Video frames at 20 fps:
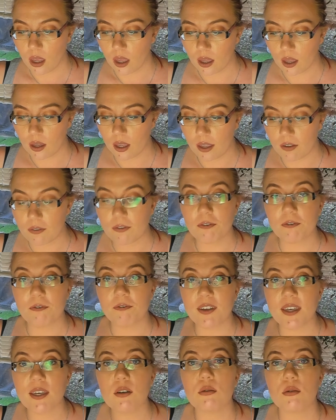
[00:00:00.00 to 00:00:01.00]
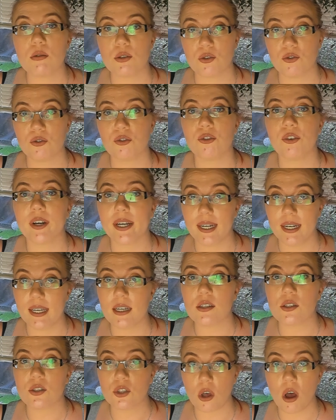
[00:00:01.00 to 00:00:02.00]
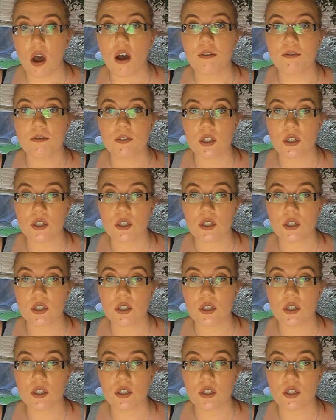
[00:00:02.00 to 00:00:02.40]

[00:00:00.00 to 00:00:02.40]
it feels really soft.